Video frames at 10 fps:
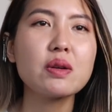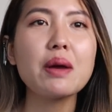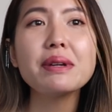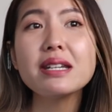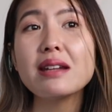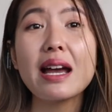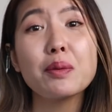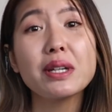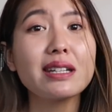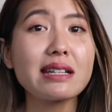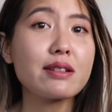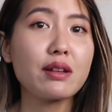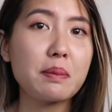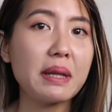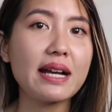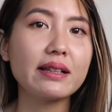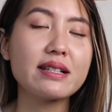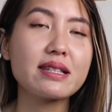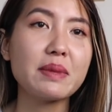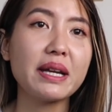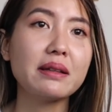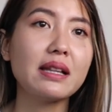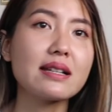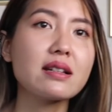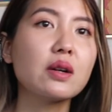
So I wouldn't necessarily blacklist my last